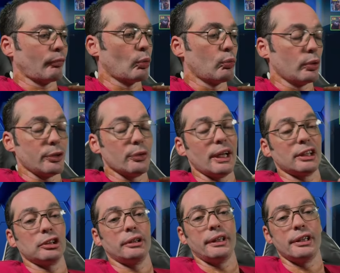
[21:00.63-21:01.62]
what you
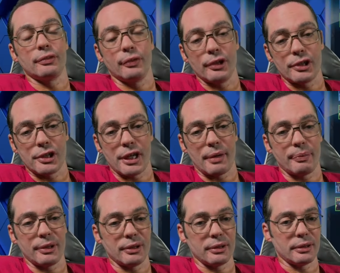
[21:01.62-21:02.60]
actually need for a
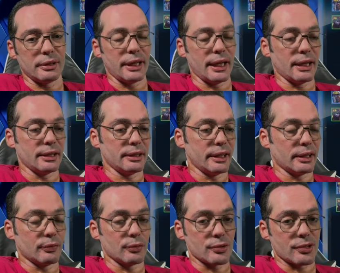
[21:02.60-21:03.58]
champion than
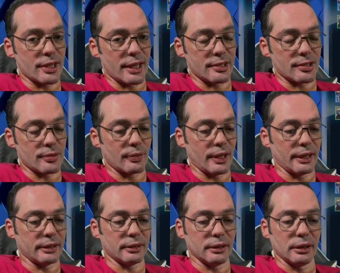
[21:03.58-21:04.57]
get full sets,
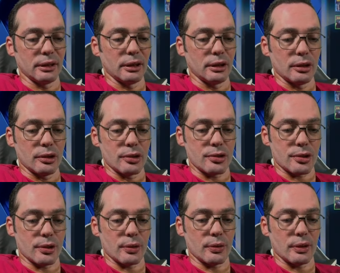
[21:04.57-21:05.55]
right?
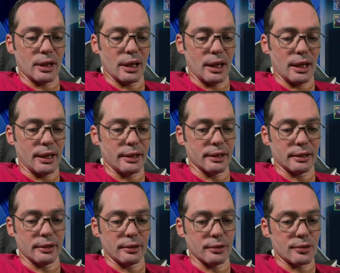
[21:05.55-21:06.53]
So I'm gonna
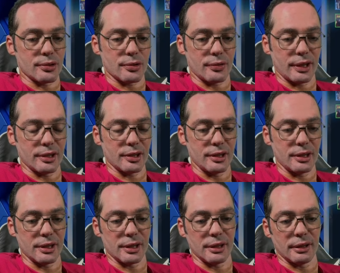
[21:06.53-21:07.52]
go straight
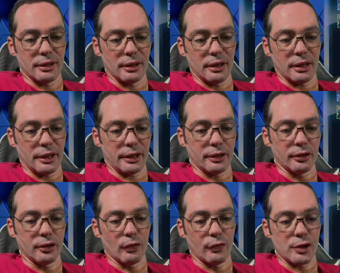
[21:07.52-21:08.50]
here. I
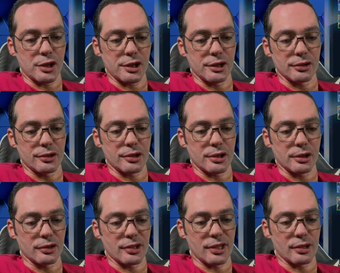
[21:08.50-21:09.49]
could go for shield.
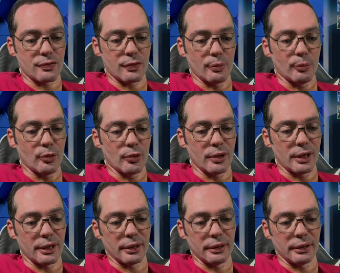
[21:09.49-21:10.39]
Shield sells for more.